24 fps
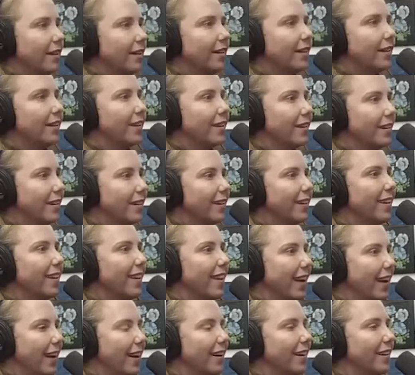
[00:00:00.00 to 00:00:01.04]

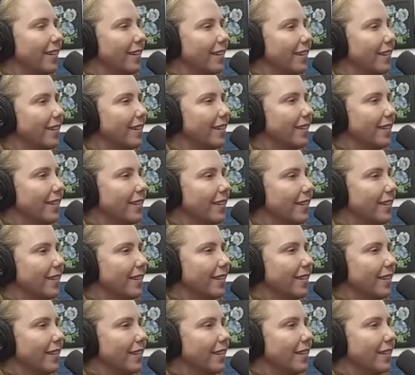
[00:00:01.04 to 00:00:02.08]

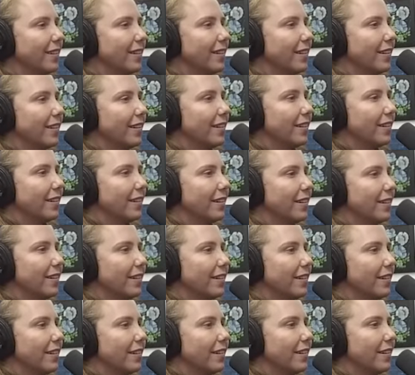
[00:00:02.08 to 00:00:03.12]

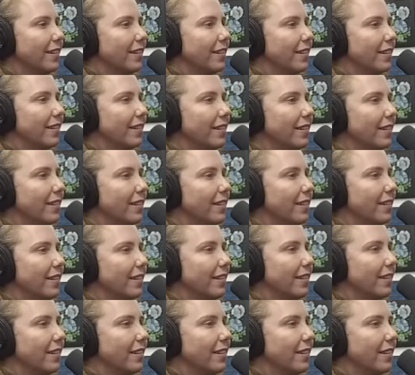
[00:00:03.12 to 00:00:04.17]

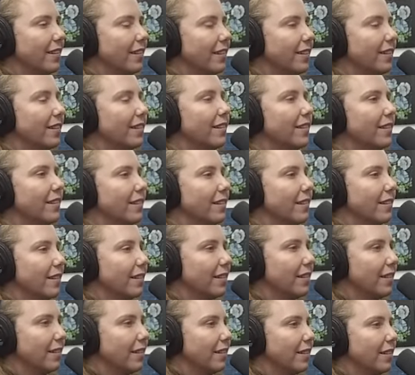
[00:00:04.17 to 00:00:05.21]

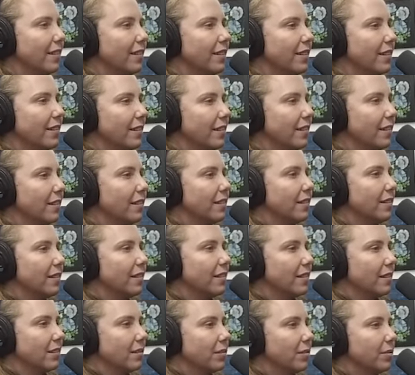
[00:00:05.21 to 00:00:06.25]

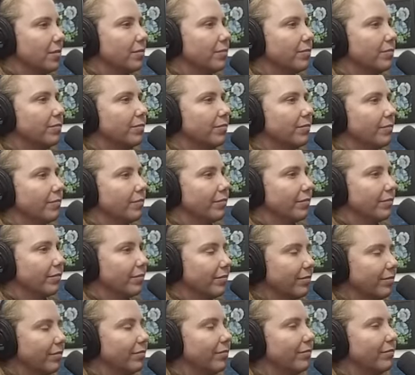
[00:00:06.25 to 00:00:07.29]

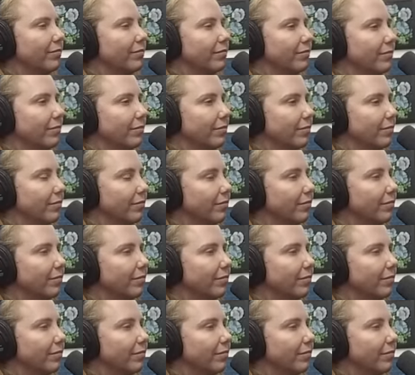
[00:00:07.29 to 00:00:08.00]
(silent)